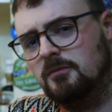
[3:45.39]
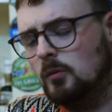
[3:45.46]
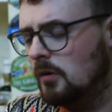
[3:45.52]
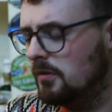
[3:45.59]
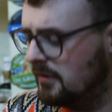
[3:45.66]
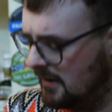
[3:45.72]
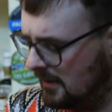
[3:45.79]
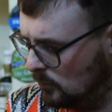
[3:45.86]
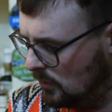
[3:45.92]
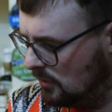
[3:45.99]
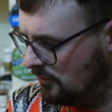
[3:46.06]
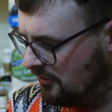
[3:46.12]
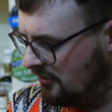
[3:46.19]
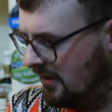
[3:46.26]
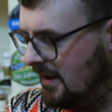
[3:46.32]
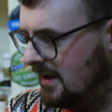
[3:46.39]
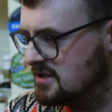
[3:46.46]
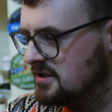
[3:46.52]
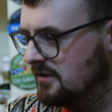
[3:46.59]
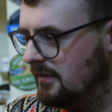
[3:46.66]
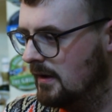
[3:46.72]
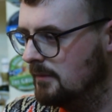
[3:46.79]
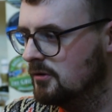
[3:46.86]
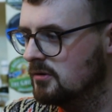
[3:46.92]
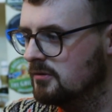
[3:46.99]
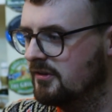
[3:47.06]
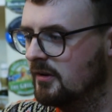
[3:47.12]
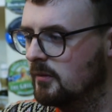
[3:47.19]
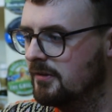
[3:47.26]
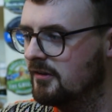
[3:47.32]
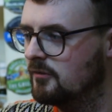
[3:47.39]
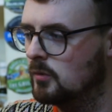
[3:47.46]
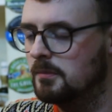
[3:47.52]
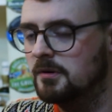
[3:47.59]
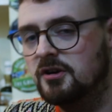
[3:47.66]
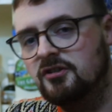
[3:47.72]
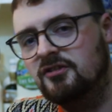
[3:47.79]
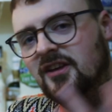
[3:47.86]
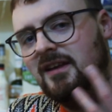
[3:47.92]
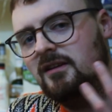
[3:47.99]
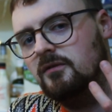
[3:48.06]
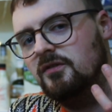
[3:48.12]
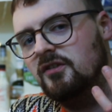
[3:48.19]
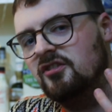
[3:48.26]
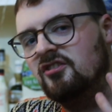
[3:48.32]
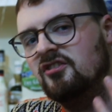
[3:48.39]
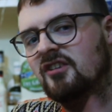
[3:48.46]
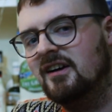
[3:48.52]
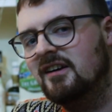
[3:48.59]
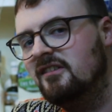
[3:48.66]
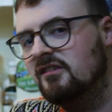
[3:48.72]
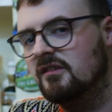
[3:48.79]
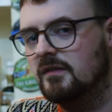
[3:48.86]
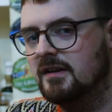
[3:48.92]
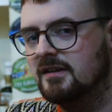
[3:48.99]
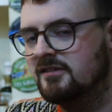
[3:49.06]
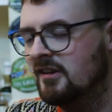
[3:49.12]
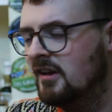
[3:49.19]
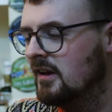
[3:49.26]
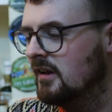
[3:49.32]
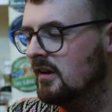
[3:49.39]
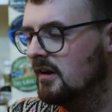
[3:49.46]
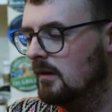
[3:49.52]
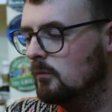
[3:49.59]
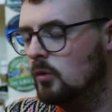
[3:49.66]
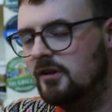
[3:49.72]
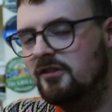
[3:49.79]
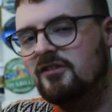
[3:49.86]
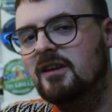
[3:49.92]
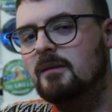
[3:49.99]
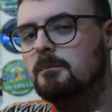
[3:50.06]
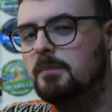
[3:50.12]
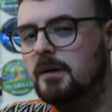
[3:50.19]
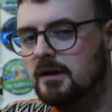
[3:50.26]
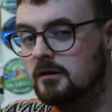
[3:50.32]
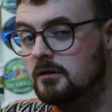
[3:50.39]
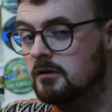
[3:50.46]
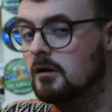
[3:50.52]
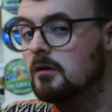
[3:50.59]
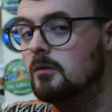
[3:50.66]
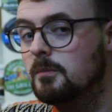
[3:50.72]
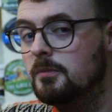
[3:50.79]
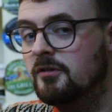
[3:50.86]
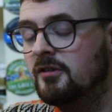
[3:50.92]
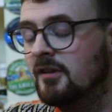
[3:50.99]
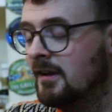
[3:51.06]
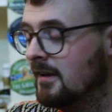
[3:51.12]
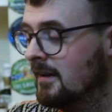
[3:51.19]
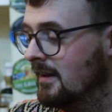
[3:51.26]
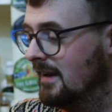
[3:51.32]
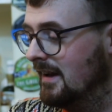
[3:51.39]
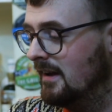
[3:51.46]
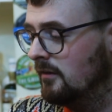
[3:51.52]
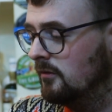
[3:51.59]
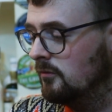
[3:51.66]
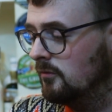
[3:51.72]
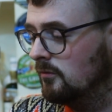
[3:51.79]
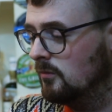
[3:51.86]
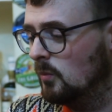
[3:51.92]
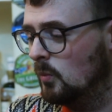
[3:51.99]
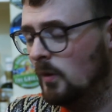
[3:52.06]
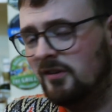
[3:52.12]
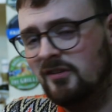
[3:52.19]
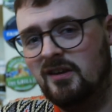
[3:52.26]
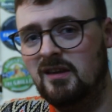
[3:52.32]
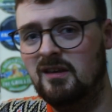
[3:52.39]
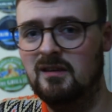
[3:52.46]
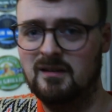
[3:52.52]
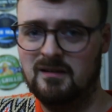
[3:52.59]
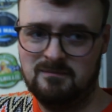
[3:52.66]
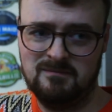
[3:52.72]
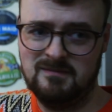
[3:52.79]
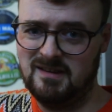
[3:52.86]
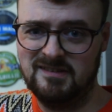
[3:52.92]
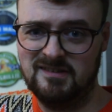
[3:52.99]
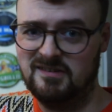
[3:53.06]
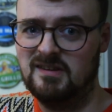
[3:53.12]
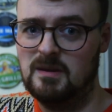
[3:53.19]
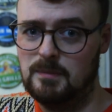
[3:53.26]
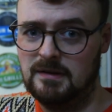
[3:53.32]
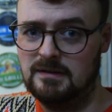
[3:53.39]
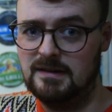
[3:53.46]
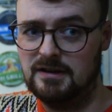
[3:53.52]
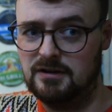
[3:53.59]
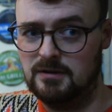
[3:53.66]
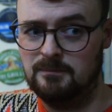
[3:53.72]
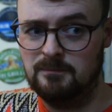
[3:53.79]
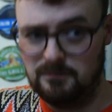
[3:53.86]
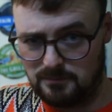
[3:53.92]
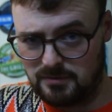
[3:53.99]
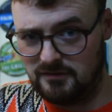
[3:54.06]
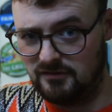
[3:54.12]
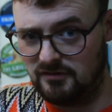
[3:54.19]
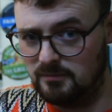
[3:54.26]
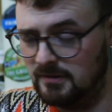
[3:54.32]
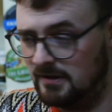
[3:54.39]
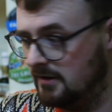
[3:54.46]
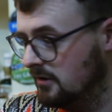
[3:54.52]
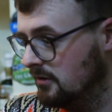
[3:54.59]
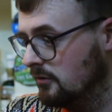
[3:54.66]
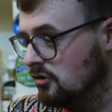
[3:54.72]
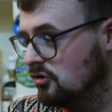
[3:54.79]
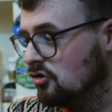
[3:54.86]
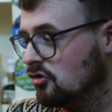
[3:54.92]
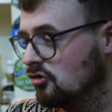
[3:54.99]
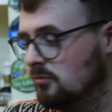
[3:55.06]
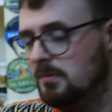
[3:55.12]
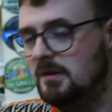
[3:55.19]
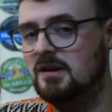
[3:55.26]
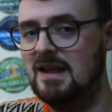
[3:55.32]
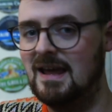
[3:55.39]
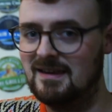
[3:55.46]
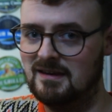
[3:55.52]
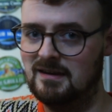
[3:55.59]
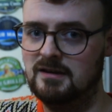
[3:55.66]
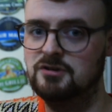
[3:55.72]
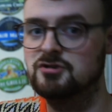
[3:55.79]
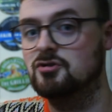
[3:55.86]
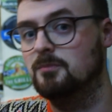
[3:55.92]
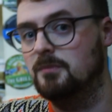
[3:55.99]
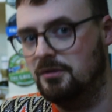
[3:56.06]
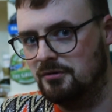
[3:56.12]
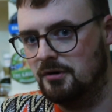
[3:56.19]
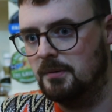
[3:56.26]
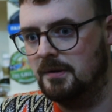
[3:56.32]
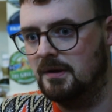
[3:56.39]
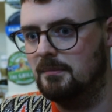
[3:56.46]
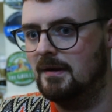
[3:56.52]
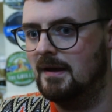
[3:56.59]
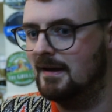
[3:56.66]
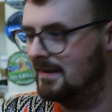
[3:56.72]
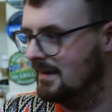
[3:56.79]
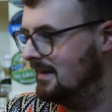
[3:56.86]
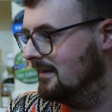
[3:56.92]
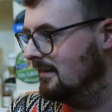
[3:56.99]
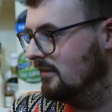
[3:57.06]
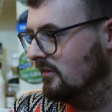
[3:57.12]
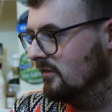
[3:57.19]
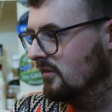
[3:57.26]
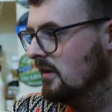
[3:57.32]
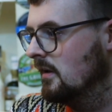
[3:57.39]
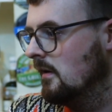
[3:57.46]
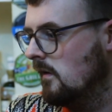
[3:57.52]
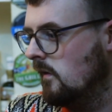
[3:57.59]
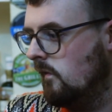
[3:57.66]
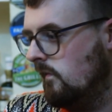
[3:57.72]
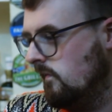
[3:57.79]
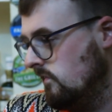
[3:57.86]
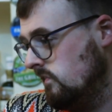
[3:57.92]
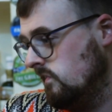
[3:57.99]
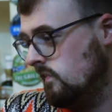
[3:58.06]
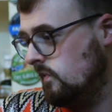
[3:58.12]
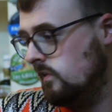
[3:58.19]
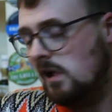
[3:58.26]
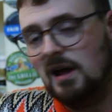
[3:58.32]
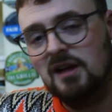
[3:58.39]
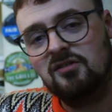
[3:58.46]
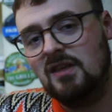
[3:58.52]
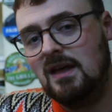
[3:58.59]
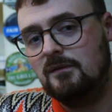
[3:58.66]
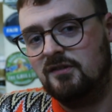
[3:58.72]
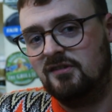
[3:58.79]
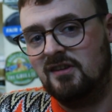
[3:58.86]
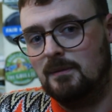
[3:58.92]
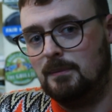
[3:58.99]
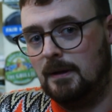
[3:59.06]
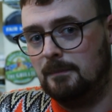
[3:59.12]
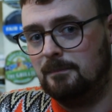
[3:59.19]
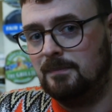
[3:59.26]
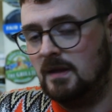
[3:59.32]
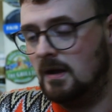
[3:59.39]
But one thing I will say, actually, that I'm noticing with this one, because, again, of the size of it, I'm wanting to take bigger gulps. And whiskey is a sipping liquor, principally. You know, you shouldn't be necking it. You shouldn't be throwing it back. It is, it's there for sipping.